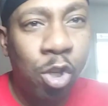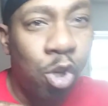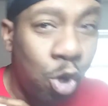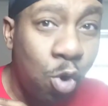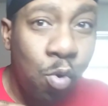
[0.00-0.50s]

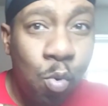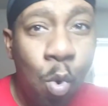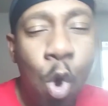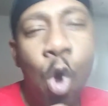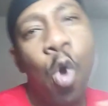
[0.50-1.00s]

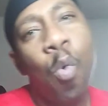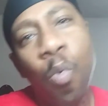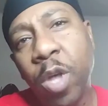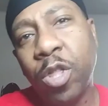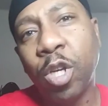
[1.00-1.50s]
do
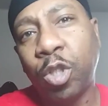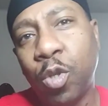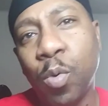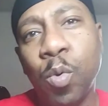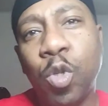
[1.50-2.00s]
with your
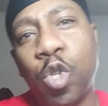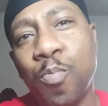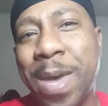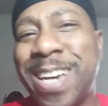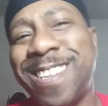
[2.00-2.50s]
tools to
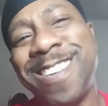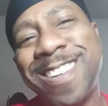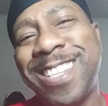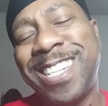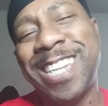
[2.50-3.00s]
make
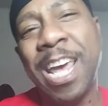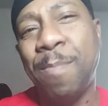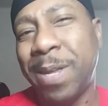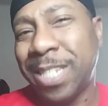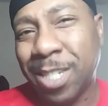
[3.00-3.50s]
another
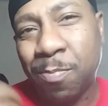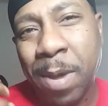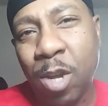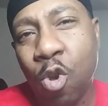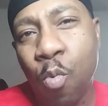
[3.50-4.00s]
shape and just
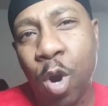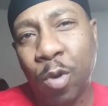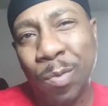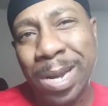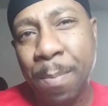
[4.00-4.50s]
make your
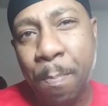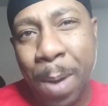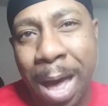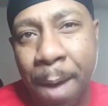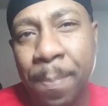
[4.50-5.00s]
work really
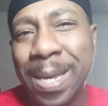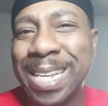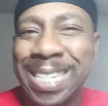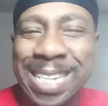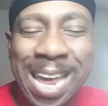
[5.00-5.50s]
pop
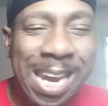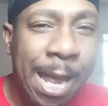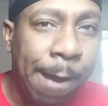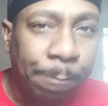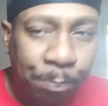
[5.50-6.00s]
and
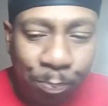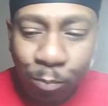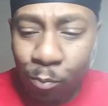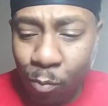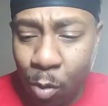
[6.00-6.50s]
stand out.
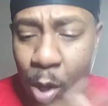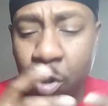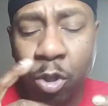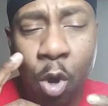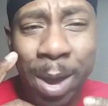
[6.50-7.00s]

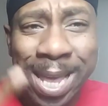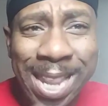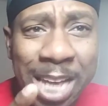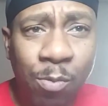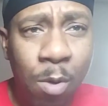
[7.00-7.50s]
So,
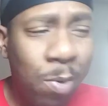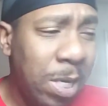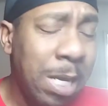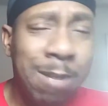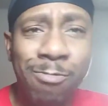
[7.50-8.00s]
and that's what
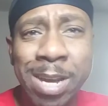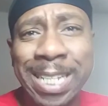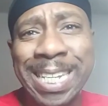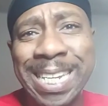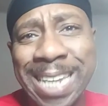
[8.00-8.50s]
we're dealing
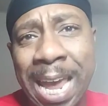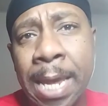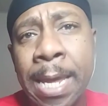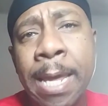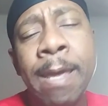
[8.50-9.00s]
with today.
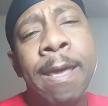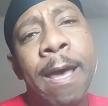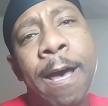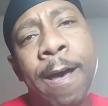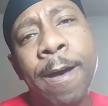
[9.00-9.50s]

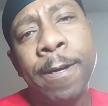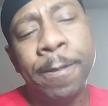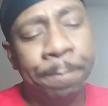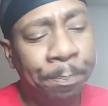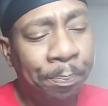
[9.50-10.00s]
Uh,